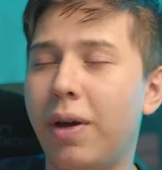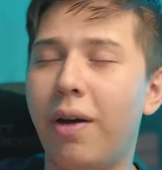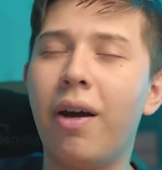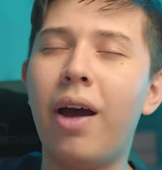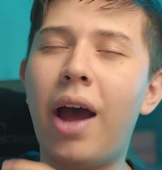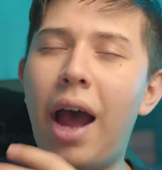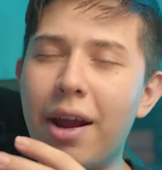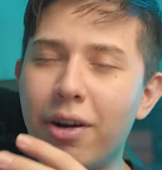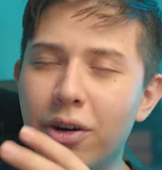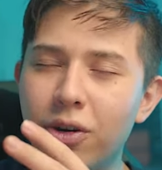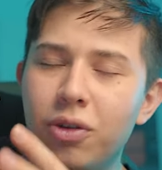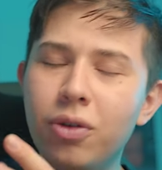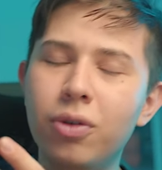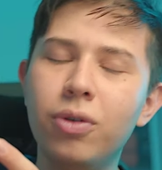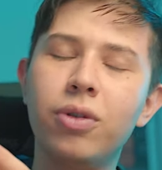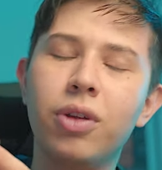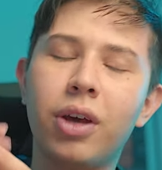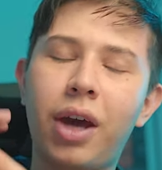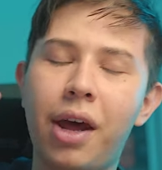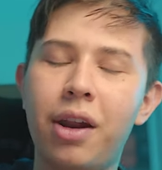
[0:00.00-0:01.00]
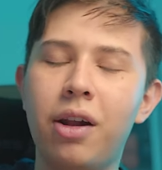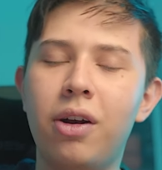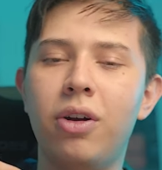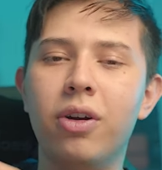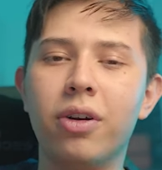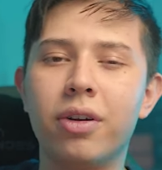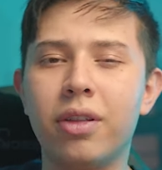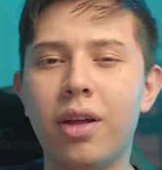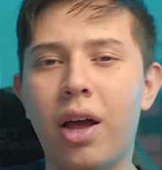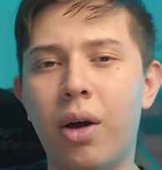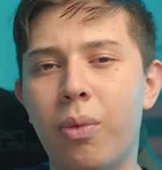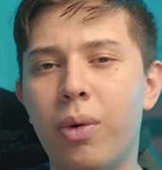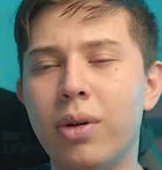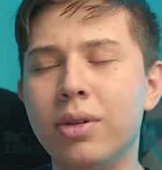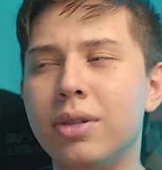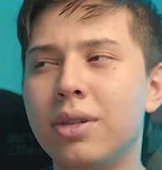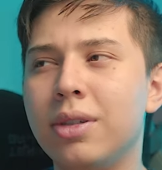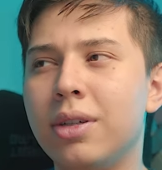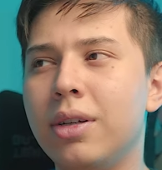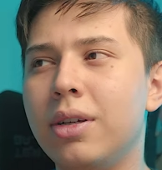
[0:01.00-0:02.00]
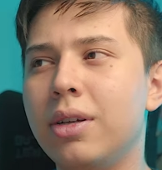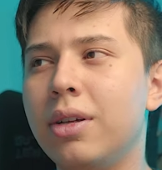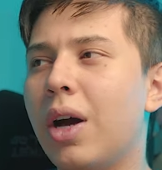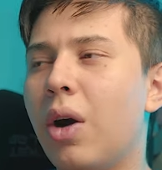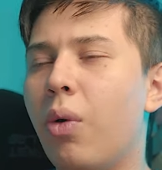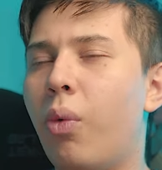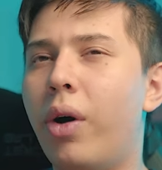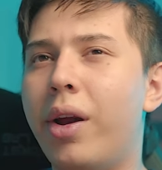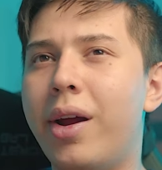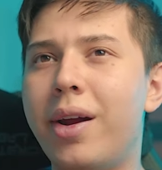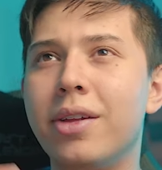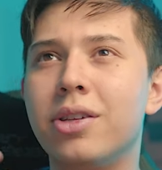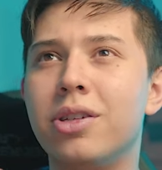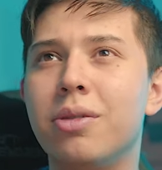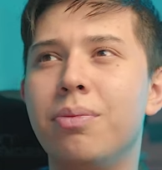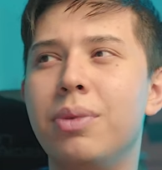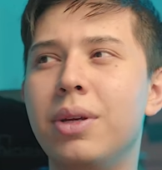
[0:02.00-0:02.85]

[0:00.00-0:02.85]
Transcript: Now, I knew the kind of look that I wanted. I wanted it to